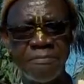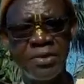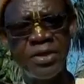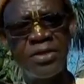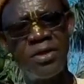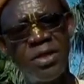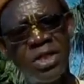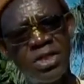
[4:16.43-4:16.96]

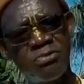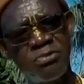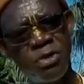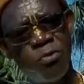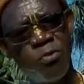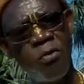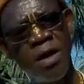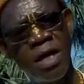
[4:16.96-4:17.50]
because we
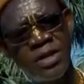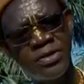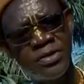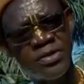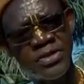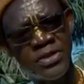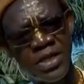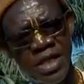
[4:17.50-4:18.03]
want
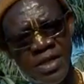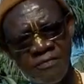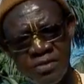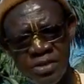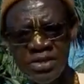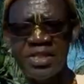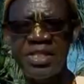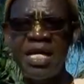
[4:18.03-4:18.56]
to serve
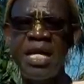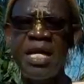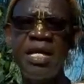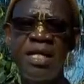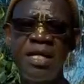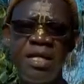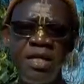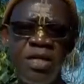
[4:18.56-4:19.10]
Krishna,